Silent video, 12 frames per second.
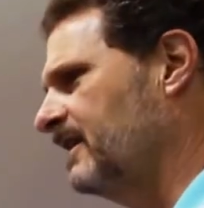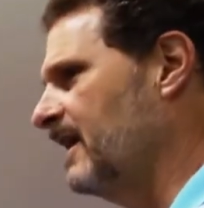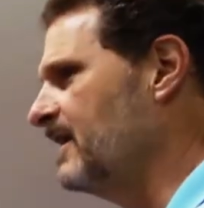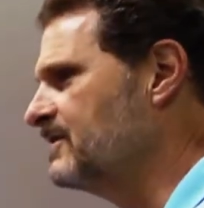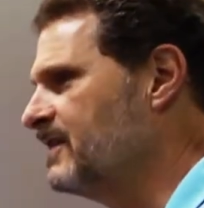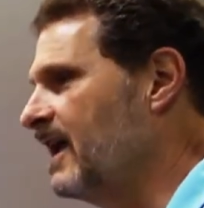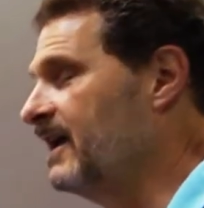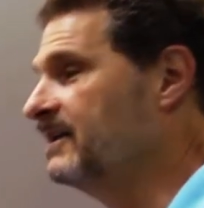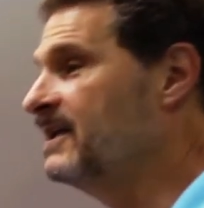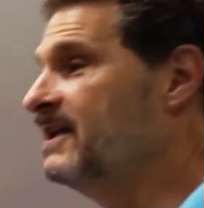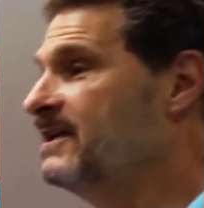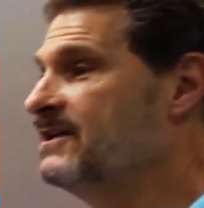case, and
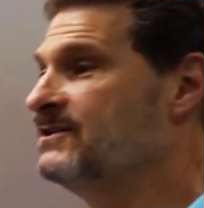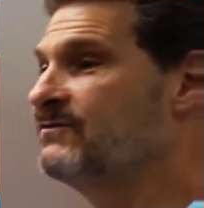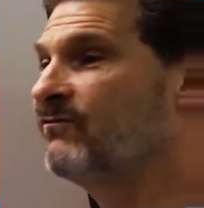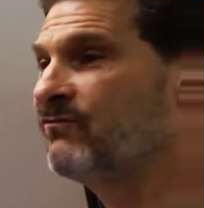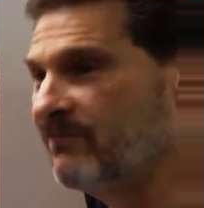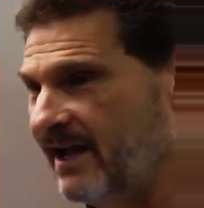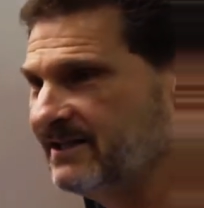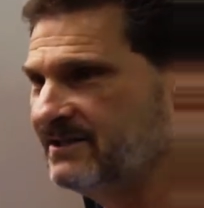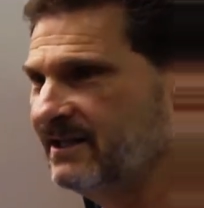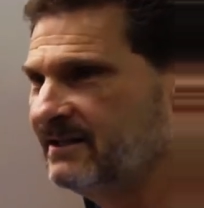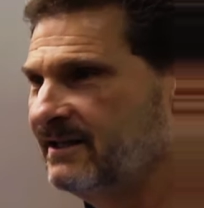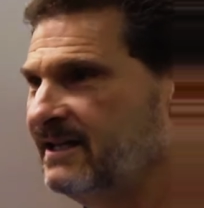he is frantic.
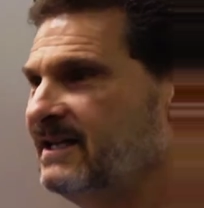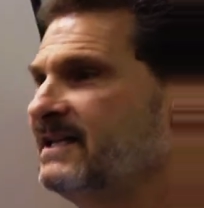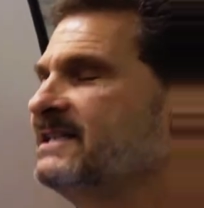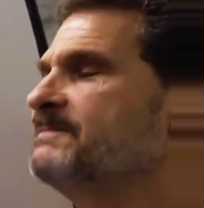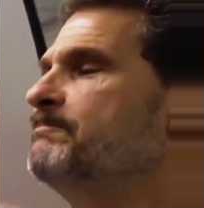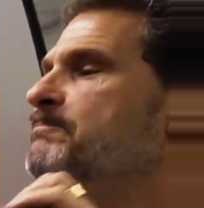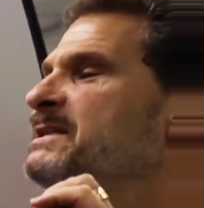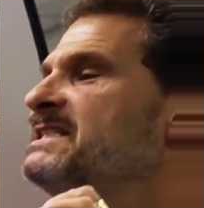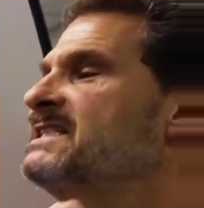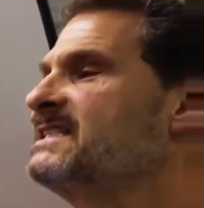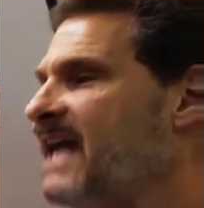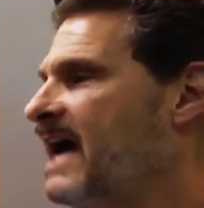He is
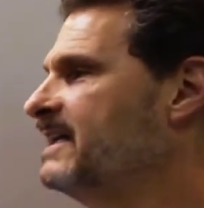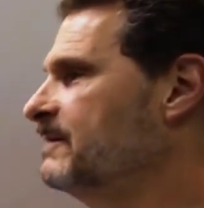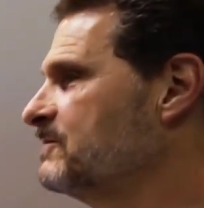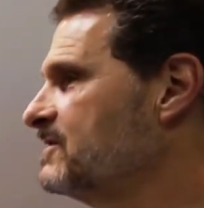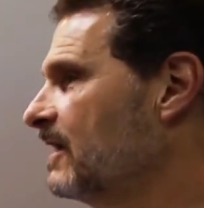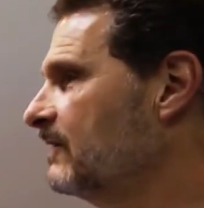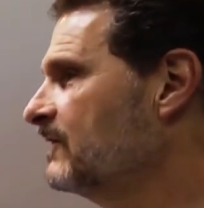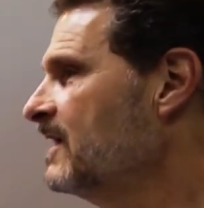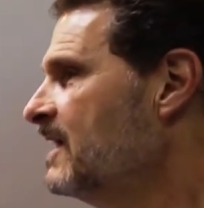beside himself.